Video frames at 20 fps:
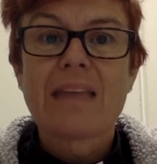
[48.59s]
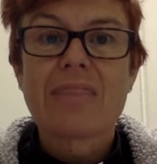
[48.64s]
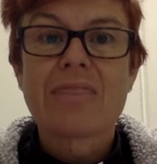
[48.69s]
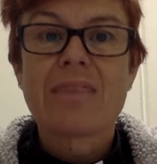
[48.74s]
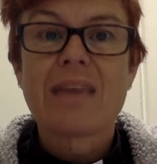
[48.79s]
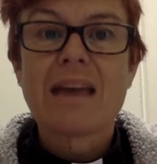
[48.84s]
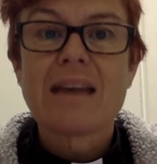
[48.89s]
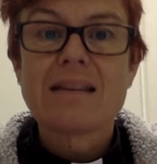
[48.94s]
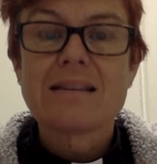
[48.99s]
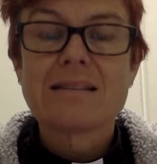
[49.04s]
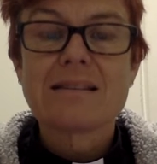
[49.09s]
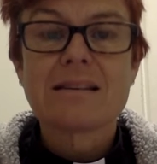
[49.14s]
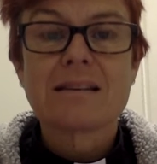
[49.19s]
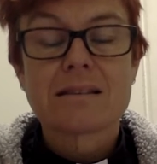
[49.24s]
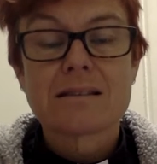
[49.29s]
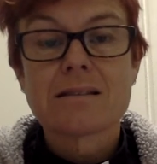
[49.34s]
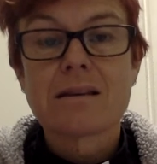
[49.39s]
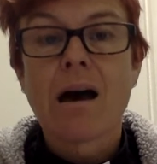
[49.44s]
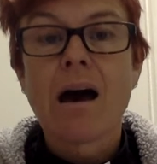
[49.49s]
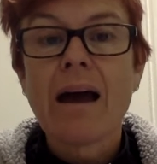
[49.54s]
That's
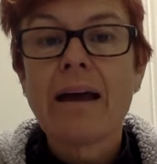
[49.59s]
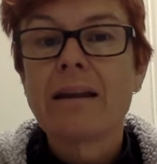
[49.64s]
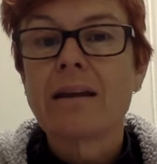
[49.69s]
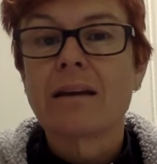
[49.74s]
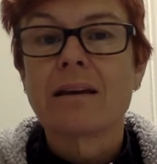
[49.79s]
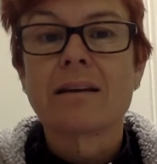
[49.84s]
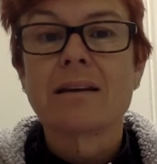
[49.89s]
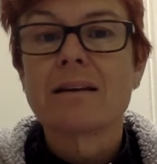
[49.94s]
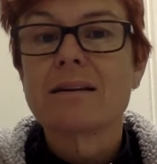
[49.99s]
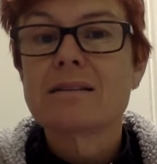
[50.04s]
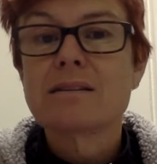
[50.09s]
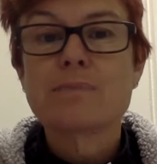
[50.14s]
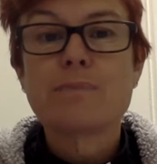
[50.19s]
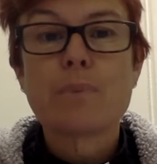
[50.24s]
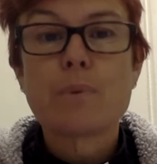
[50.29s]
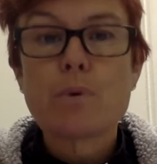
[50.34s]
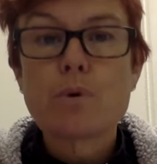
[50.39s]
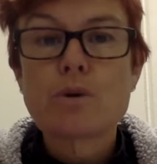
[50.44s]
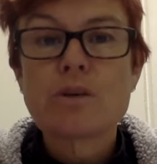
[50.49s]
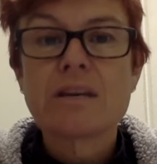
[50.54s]
exciting. The
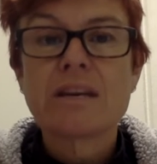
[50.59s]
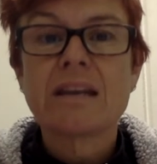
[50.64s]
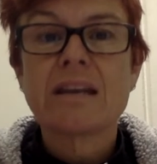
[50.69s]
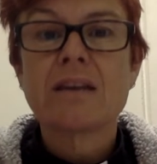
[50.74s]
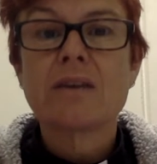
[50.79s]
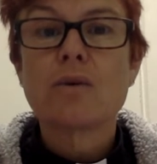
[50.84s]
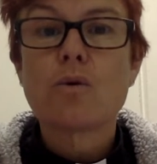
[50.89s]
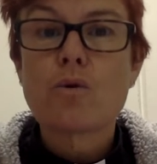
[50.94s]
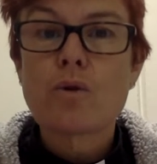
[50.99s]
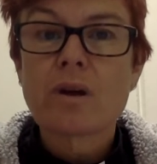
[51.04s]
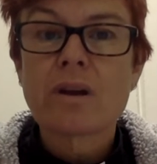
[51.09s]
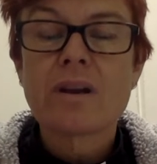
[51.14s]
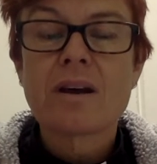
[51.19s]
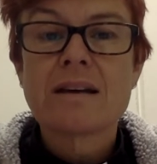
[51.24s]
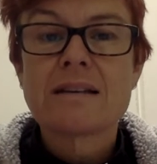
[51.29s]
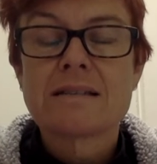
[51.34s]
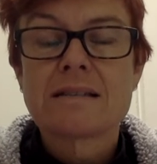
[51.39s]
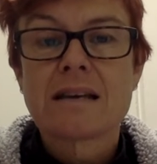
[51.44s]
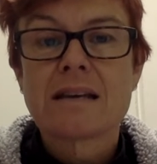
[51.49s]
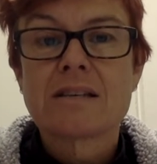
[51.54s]
sporting
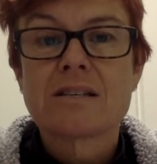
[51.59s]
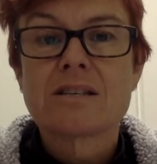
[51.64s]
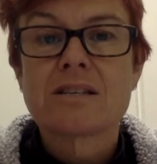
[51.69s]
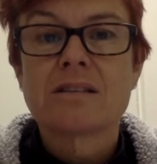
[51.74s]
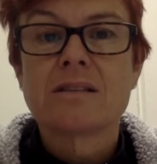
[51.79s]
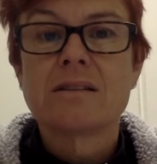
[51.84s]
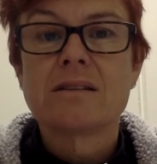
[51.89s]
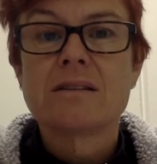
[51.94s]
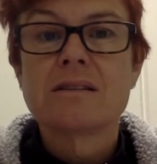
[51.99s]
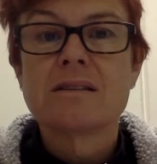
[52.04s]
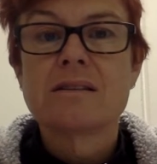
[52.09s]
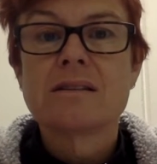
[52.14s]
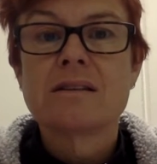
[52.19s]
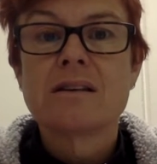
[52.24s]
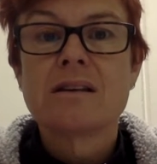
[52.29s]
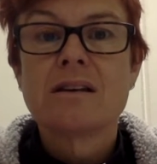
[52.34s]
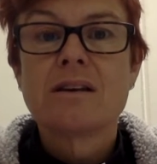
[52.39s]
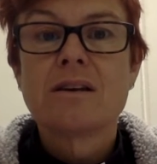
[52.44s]
organisations